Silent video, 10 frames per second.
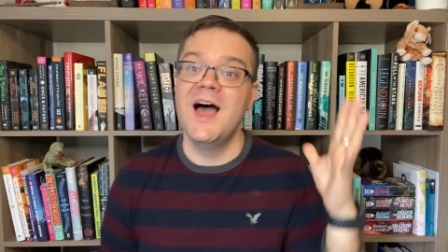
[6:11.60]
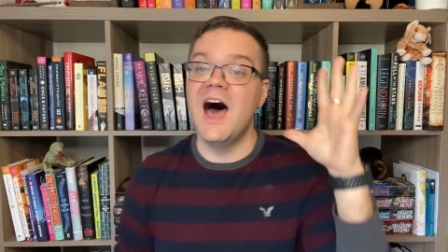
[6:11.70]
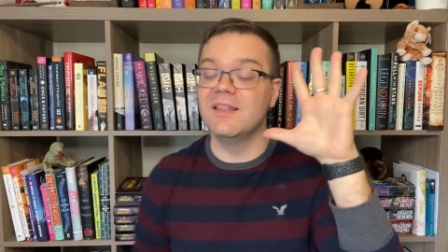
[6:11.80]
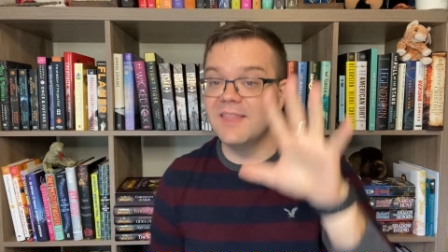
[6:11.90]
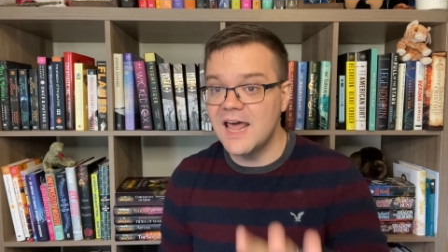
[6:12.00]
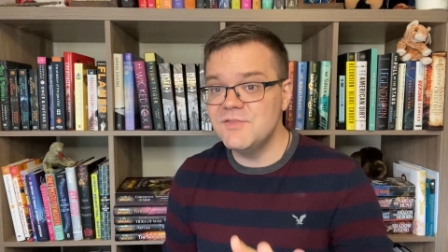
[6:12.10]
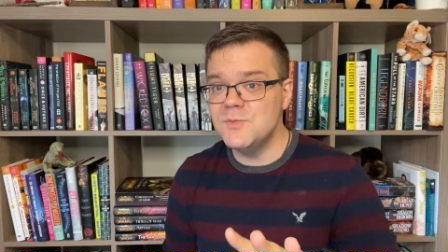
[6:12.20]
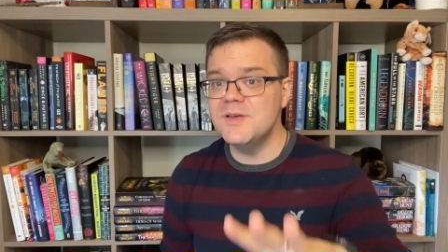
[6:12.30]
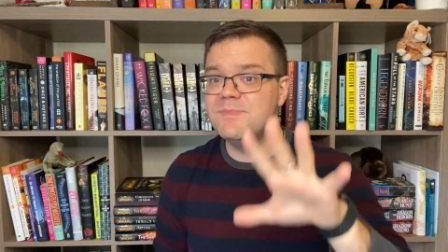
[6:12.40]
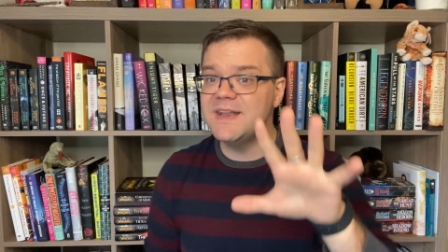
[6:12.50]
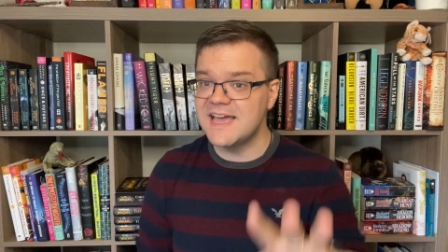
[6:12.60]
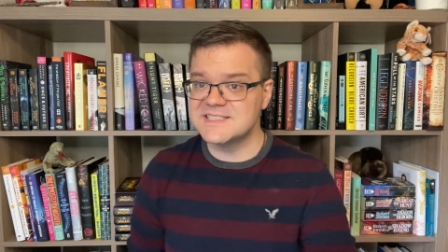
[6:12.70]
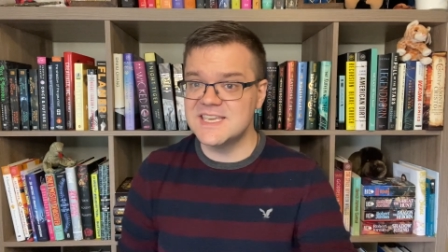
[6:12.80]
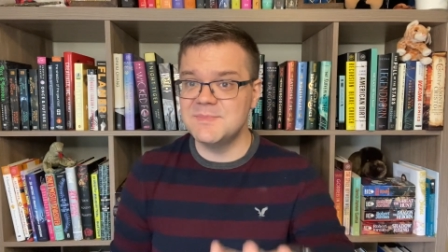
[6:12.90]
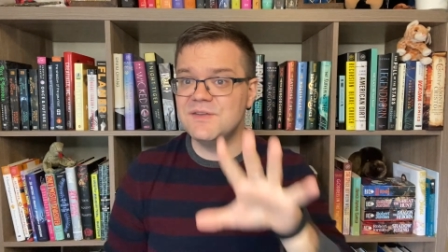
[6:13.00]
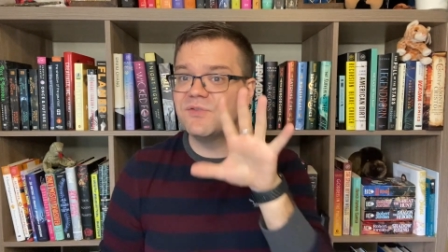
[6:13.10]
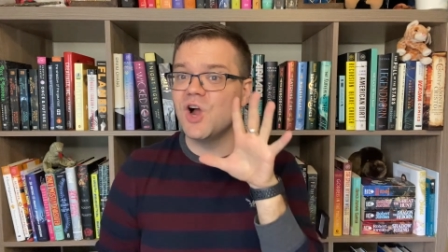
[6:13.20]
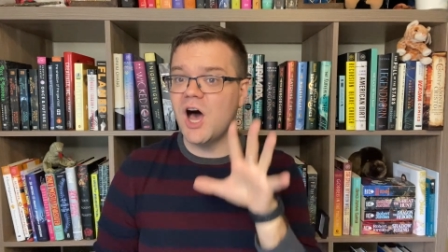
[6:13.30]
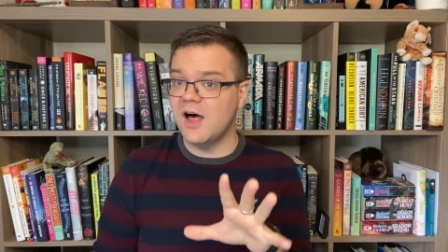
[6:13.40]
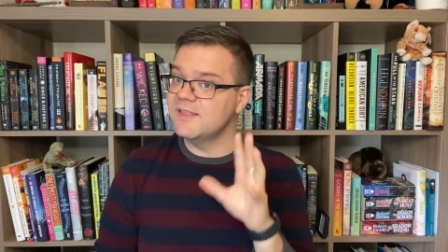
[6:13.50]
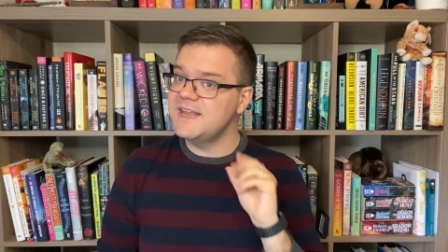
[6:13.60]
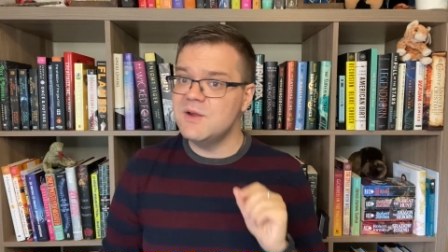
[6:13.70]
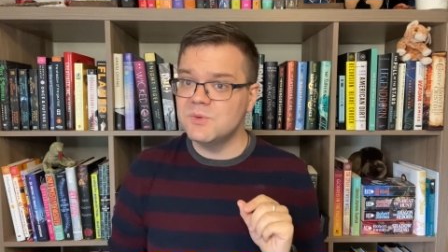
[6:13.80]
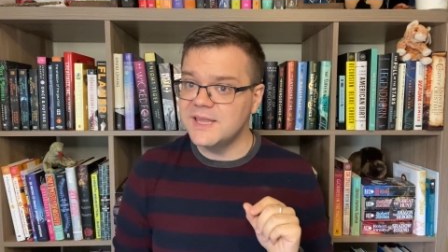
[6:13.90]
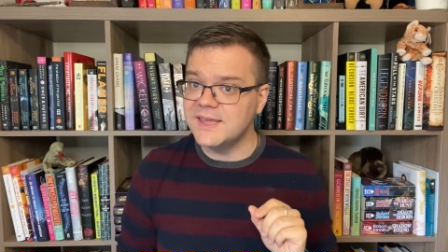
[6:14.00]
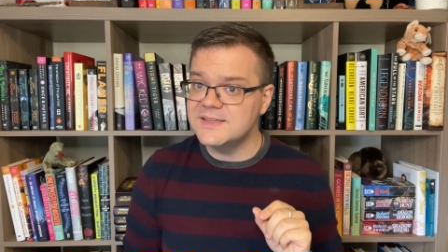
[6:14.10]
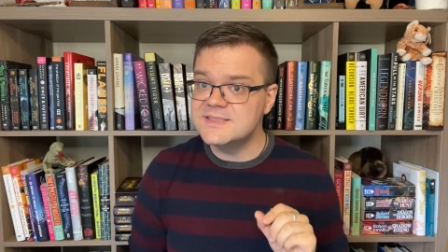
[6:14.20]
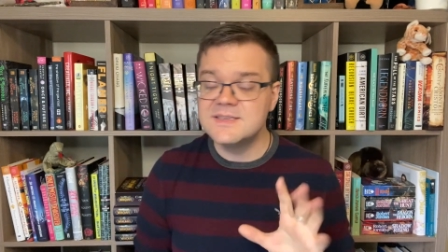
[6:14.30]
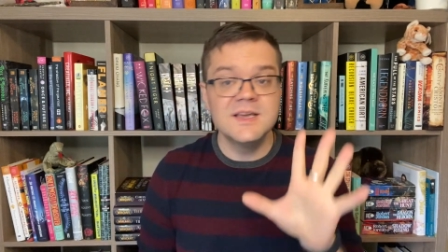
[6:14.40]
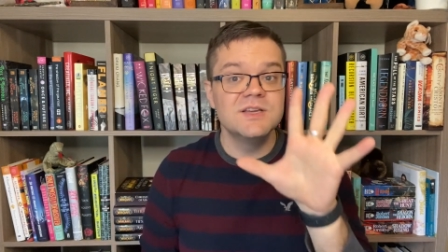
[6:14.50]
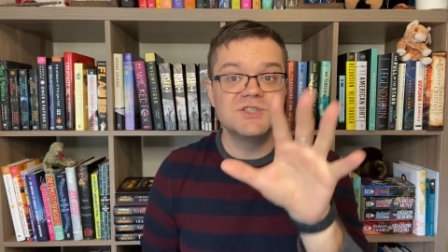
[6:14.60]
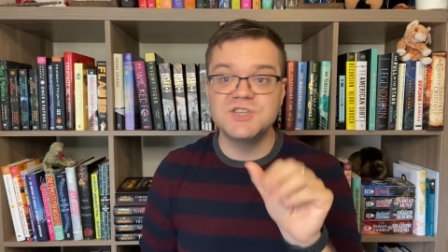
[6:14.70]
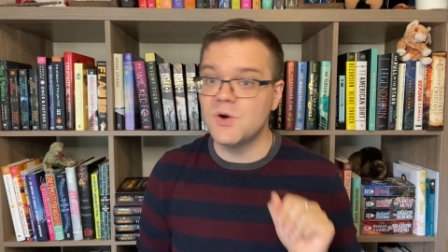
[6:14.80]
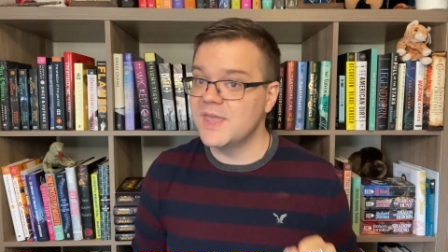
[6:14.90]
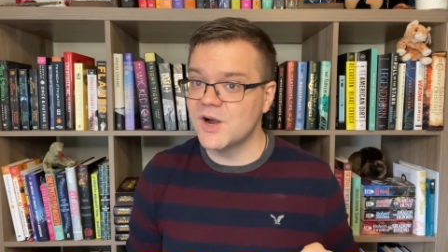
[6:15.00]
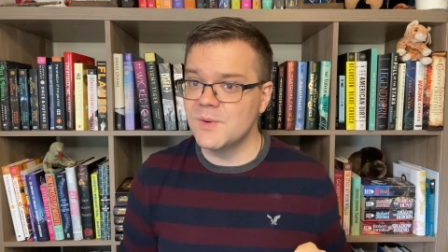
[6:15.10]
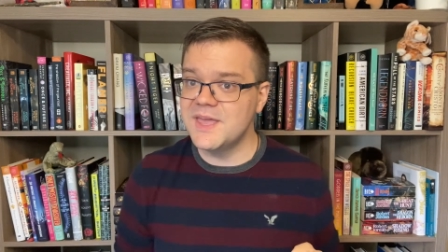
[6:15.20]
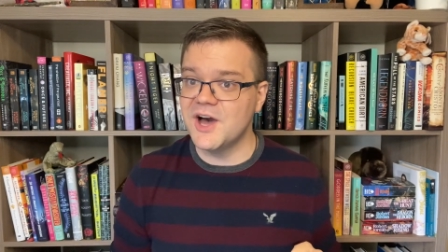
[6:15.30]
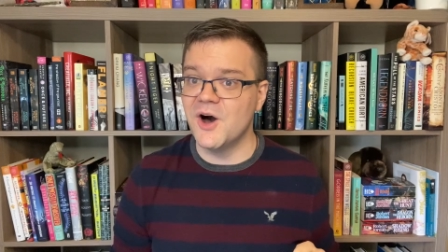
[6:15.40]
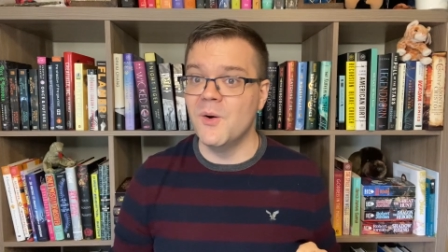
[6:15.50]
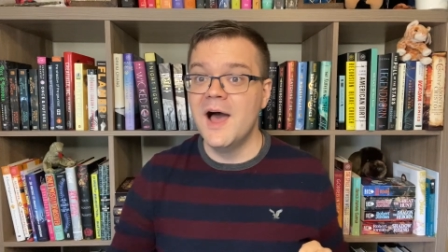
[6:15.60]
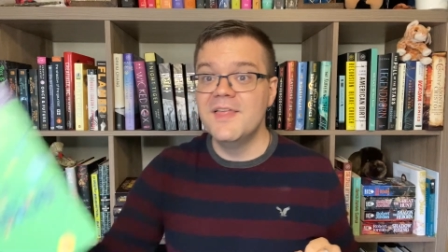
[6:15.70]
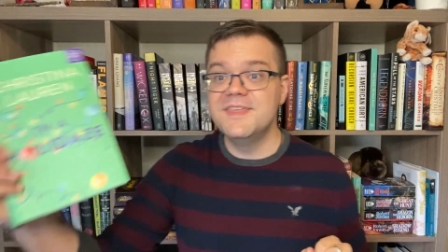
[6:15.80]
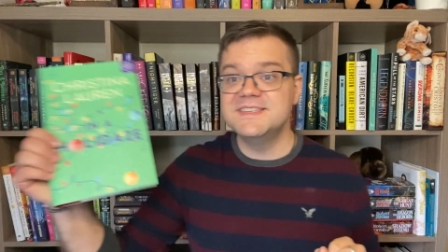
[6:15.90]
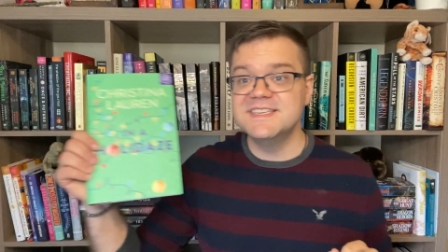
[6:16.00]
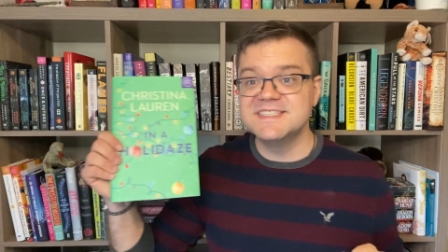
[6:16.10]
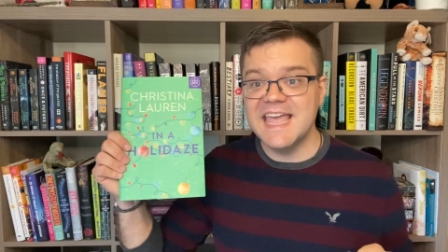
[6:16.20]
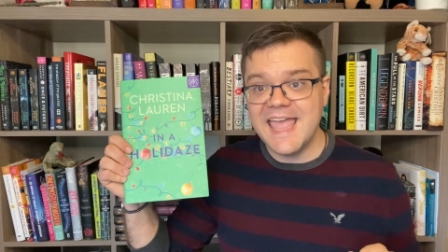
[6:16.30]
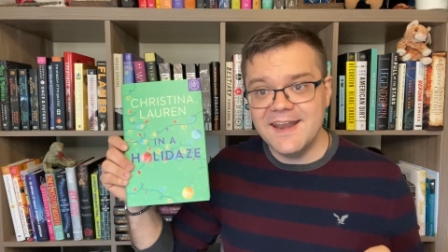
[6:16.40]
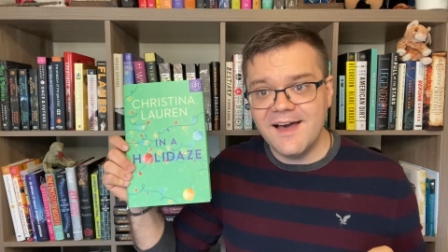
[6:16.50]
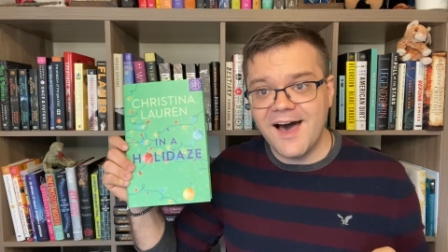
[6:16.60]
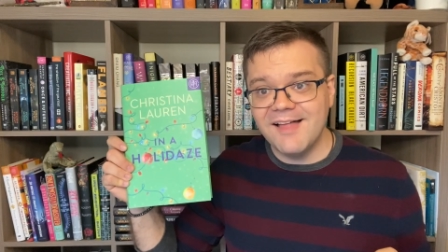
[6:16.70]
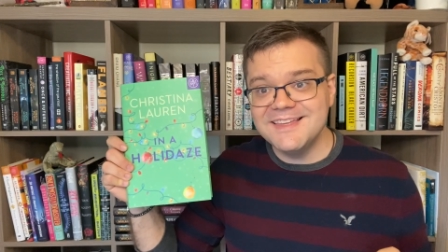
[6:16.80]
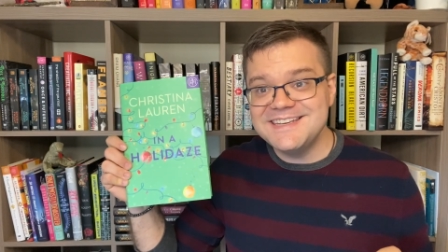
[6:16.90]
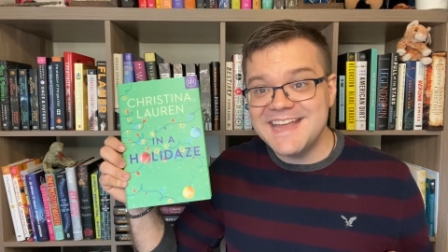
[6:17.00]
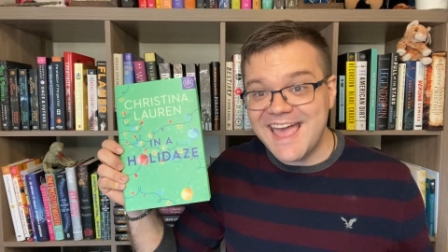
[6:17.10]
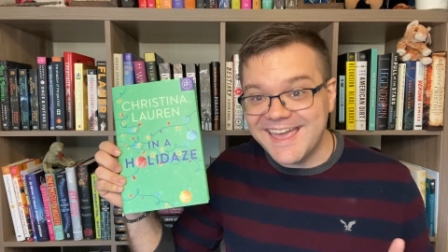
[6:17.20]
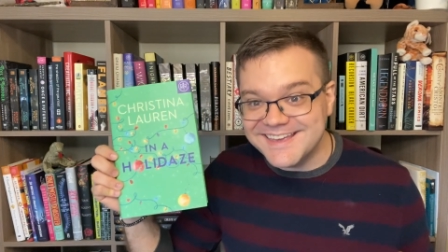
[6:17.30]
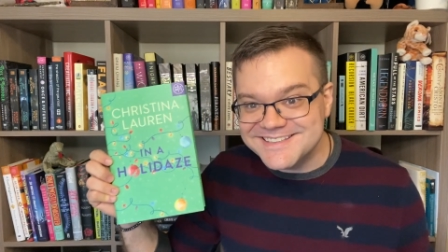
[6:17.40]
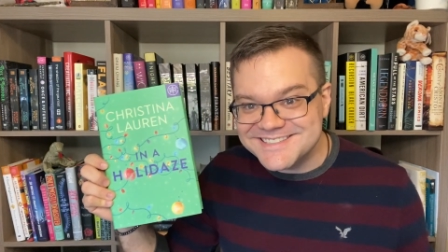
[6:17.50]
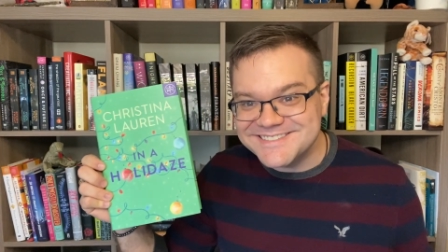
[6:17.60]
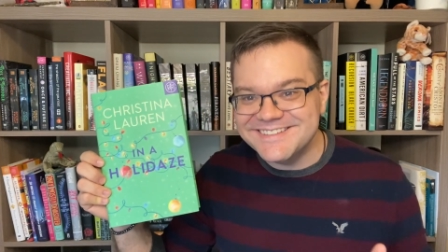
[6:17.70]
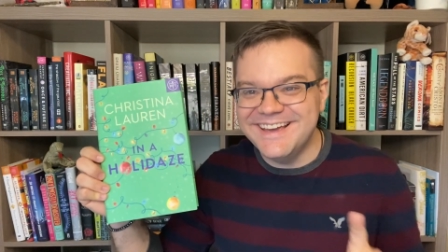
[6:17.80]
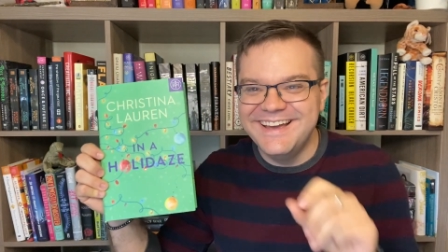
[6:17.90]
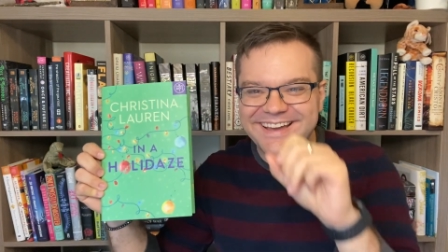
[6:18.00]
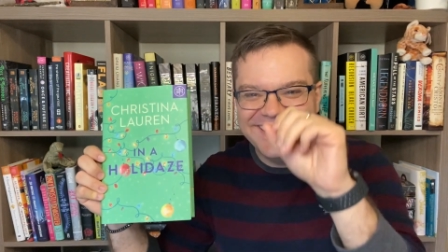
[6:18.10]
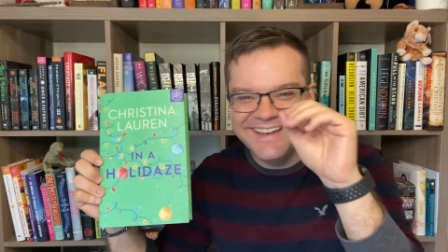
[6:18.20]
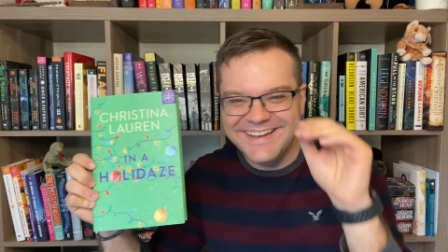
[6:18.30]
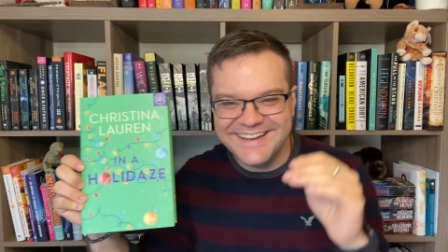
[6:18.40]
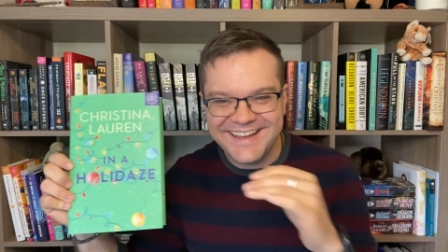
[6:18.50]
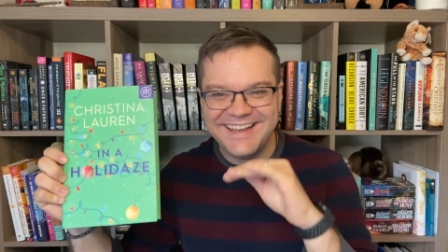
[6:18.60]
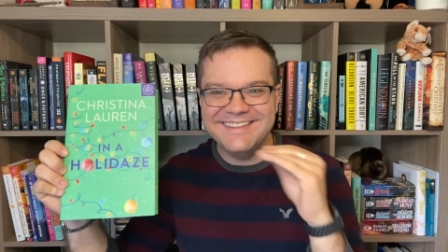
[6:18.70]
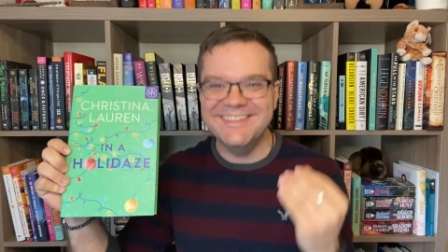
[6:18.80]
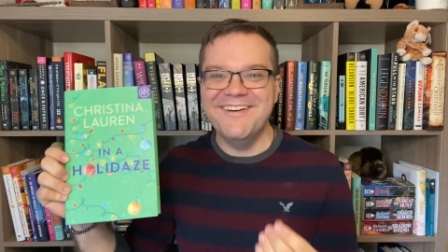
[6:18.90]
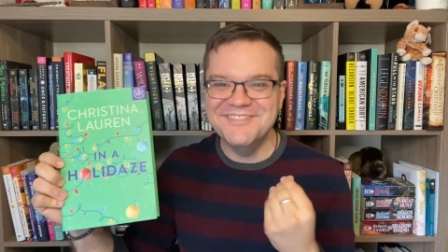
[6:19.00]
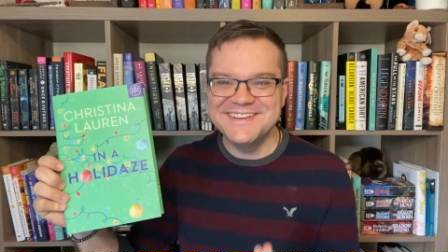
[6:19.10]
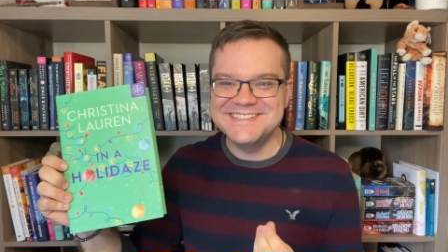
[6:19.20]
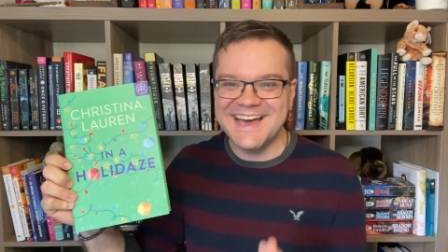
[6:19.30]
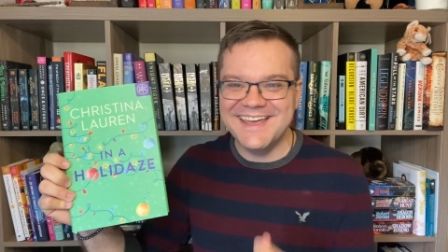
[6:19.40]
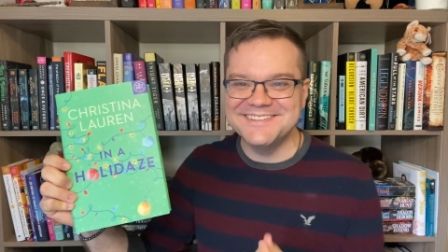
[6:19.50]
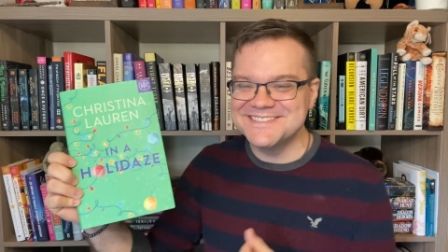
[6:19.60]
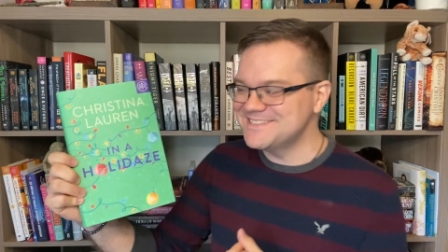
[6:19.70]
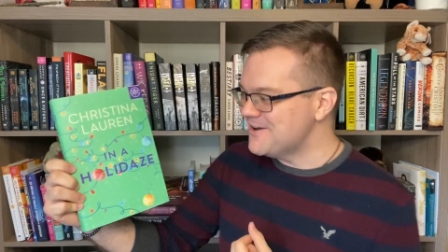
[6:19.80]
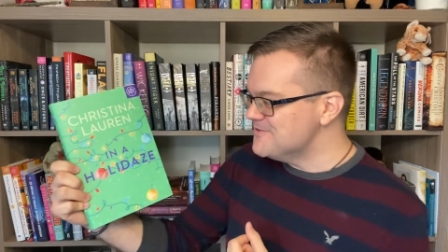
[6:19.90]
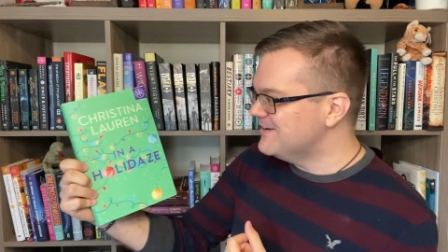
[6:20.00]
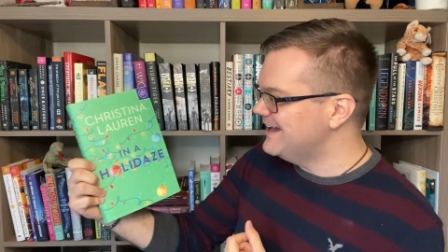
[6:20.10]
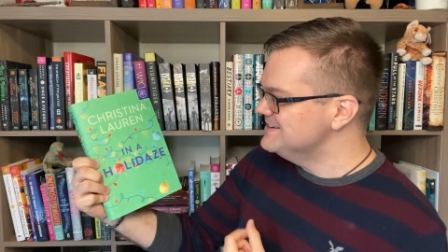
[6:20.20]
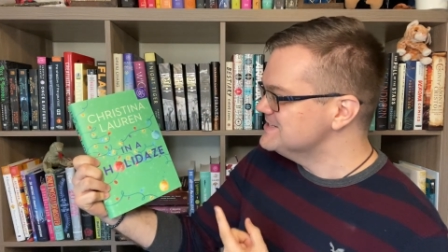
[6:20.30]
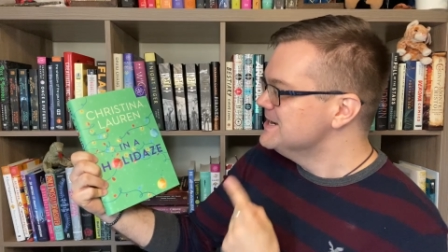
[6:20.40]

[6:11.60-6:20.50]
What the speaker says: A lot of you have been asking me for holiday reads, so here we go. This is In a Holidaze. I love the title so much.